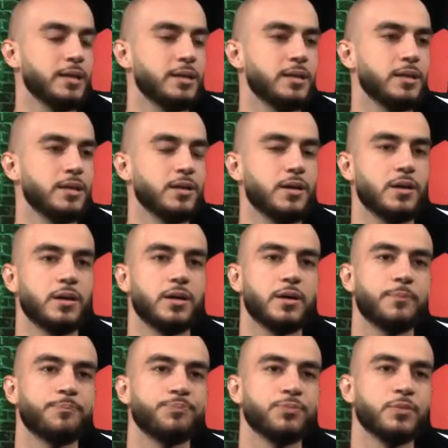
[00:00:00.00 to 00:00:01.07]
the
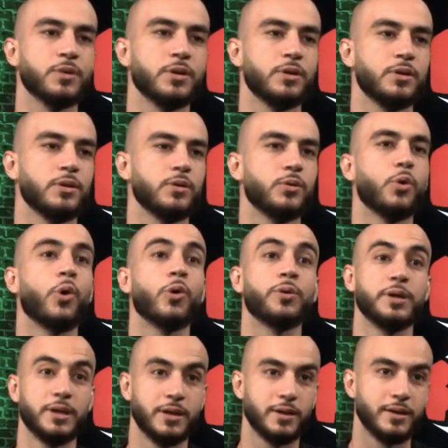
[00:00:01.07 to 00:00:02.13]
Ori.
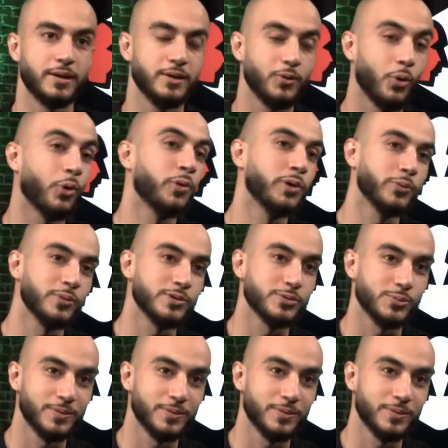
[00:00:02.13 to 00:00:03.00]
Ori was